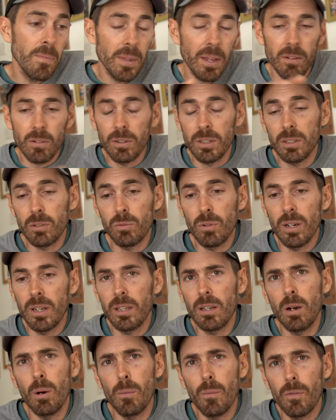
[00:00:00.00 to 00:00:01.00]
I've got this really
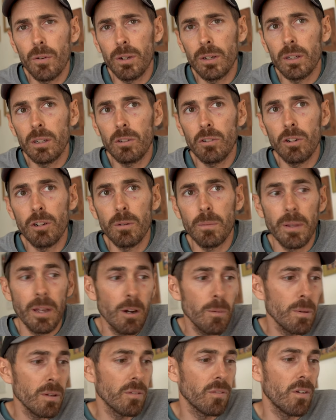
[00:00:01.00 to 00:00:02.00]
confident group,
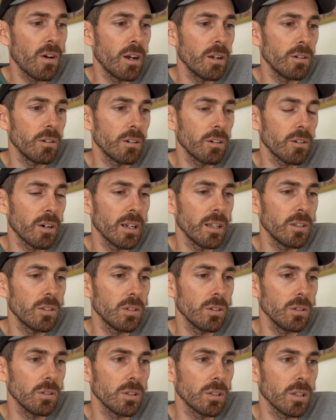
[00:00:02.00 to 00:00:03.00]
they'll be fine on grade
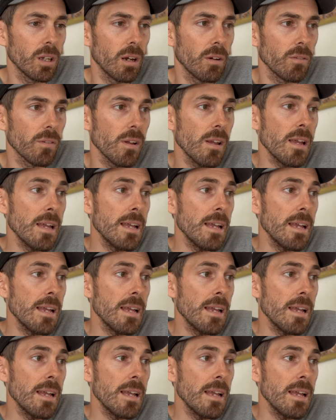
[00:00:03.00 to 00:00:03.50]
two stuff.